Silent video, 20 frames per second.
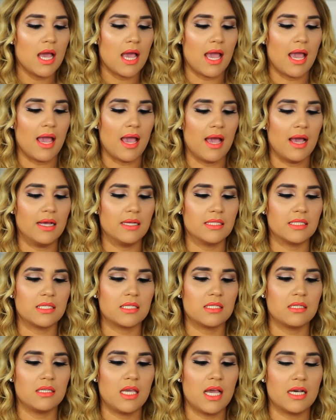And
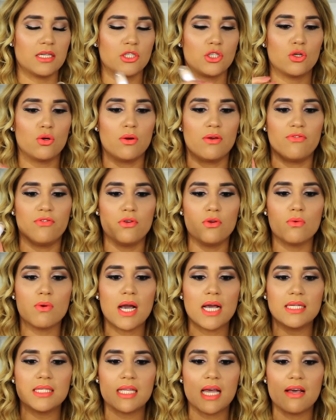yeah, so if you
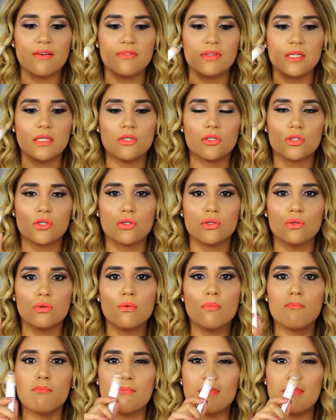guys have these two,